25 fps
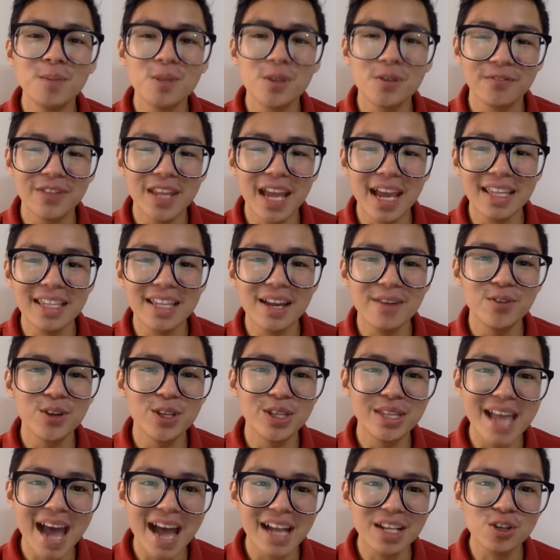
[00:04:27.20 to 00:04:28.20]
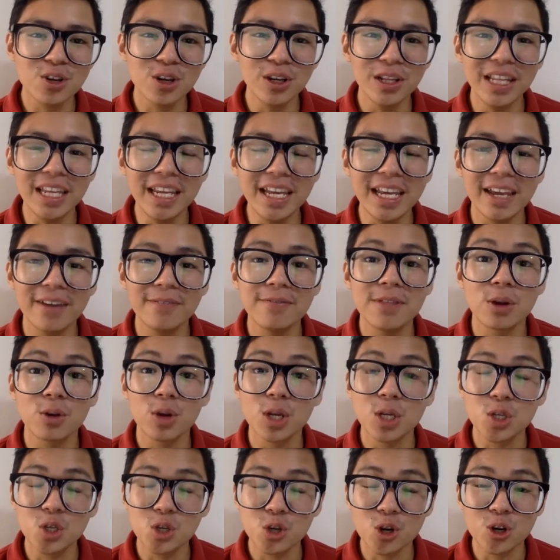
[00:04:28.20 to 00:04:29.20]
of data would naturally give the
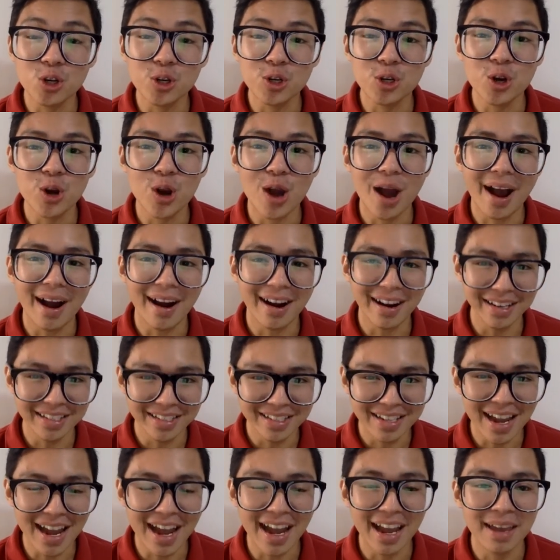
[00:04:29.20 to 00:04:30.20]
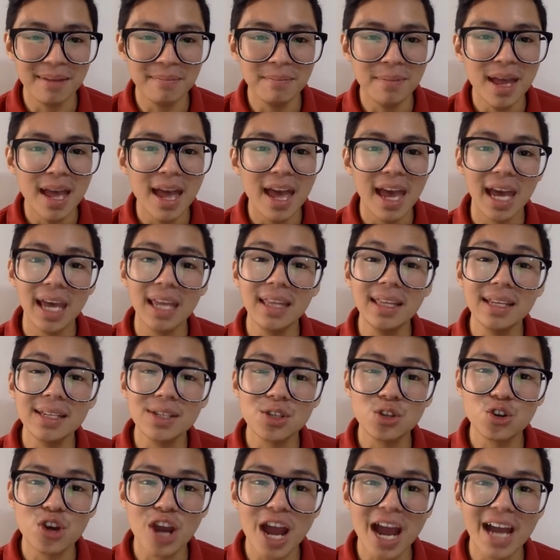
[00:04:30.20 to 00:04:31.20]
researcher a hard time in
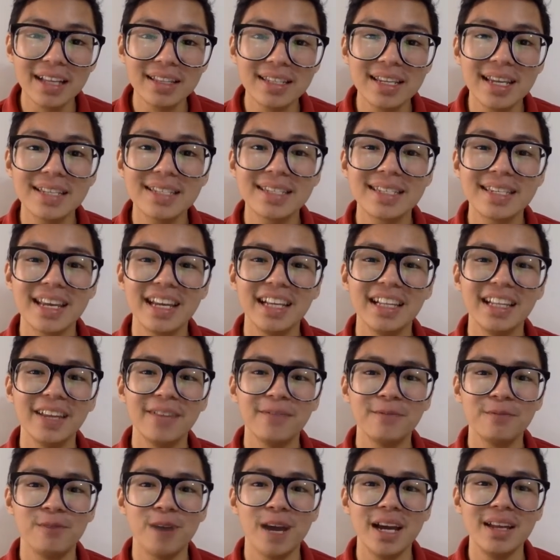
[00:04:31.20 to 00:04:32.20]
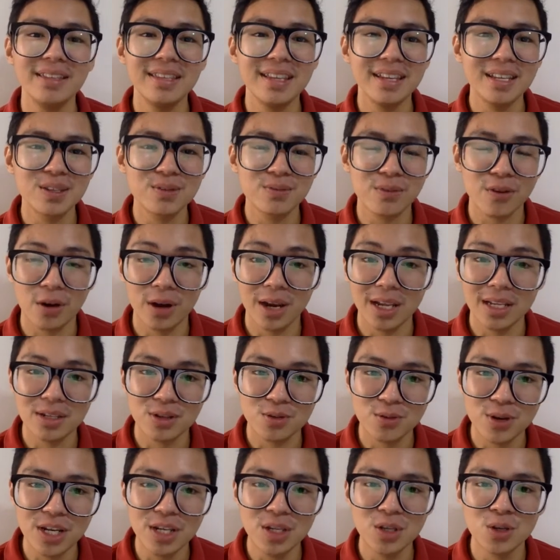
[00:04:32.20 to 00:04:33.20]
extracting salient findings for
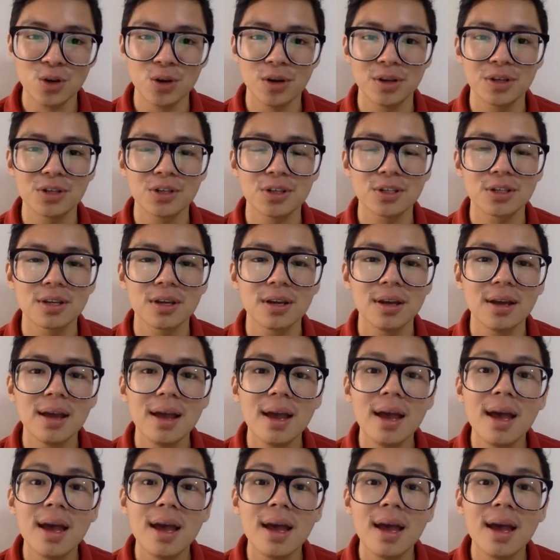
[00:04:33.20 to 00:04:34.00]
his research.